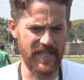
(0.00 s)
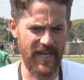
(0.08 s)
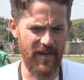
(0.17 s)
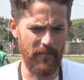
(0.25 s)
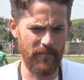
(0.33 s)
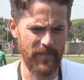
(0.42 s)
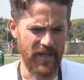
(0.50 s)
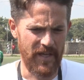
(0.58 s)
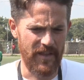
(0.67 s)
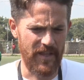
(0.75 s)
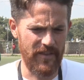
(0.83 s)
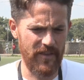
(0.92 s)
Um,
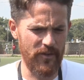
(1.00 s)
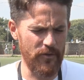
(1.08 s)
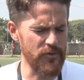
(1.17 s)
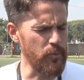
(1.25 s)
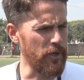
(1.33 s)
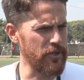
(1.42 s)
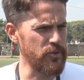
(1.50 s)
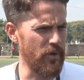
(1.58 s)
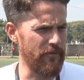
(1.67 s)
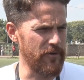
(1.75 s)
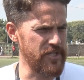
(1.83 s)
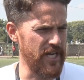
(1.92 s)
and there's one or two
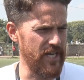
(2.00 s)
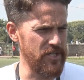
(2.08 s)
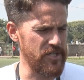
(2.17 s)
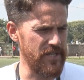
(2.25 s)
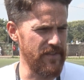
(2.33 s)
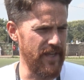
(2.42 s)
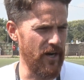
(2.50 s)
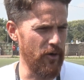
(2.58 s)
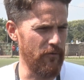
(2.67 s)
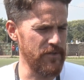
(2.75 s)
other changes in there.